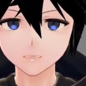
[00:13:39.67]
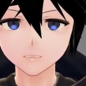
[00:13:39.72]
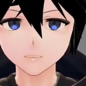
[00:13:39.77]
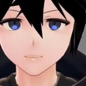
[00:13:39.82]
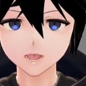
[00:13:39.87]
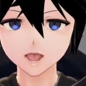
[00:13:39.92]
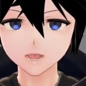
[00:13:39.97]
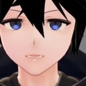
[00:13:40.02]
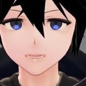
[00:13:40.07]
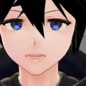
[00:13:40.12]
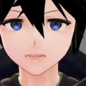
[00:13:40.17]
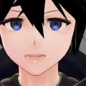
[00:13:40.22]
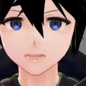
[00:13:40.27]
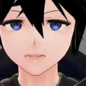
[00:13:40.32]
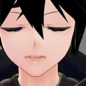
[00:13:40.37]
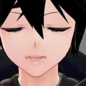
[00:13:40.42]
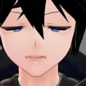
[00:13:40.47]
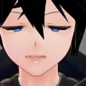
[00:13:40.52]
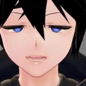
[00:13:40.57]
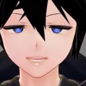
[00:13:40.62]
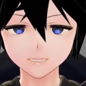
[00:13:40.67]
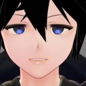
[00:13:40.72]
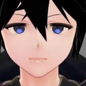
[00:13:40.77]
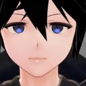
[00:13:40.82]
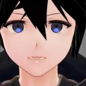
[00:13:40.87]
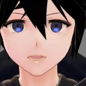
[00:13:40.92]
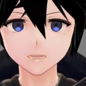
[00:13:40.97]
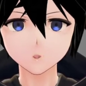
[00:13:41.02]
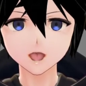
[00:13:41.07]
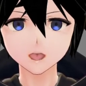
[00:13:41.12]
But
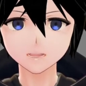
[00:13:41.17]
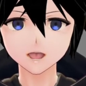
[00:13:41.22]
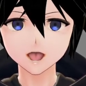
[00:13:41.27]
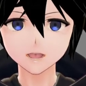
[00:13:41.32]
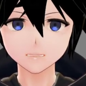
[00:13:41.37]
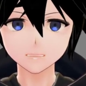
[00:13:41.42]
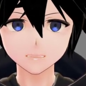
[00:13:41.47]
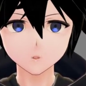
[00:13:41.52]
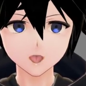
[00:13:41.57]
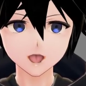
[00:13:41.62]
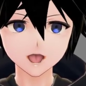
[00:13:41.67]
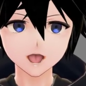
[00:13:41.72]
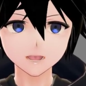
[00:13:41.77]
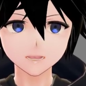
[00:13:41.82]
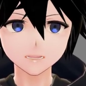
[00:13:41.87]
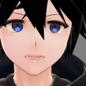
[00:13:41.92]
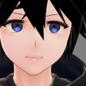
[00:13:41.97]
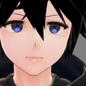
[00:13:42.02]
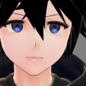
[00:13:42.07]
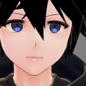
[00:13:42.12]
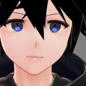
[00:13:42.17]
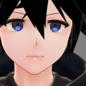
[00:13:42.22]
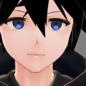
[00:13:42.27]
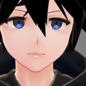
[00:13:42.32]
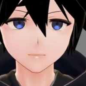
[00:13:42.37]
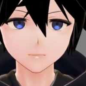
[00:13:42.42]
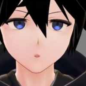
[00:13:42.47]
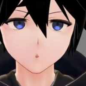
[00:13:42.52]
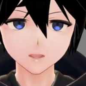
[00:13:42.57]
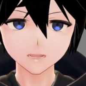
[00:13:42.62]
it will now smile
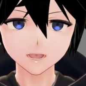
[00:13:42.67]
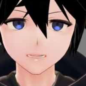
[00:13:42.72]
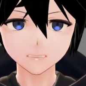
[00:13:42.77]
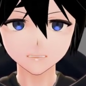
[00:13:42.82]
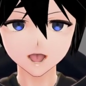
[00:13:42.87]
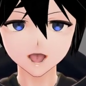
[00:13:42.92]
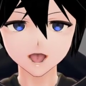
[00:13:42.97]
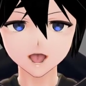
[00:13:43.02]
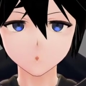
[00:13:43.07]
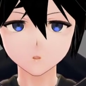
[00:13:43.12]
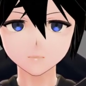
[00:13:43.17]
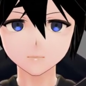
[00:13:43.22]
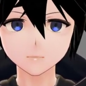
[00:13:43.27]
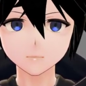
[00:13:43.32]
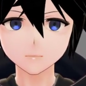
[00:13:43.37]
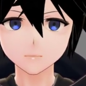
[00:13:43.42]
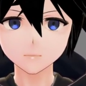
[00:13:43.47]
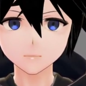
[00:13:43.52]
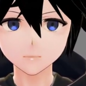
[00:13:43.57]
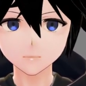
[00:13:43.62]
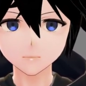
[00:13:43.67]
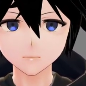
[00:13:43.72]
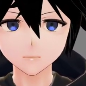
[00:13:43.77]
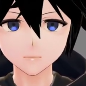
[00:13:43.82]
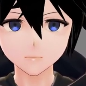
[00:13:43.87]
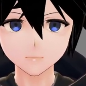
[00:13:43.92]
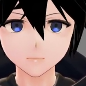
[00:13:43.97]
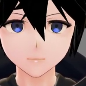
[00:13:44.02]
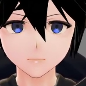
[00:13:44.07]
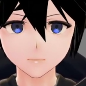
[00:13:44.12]
when I smile.
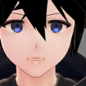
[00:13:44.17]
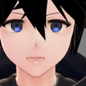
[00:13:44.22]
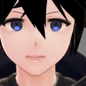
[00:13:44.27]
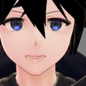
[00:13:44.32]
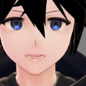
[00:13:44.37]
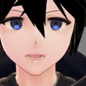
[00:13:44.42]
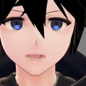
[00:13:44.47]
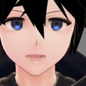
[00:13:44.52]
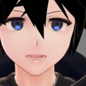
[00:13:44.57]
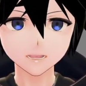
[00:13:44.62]
Should.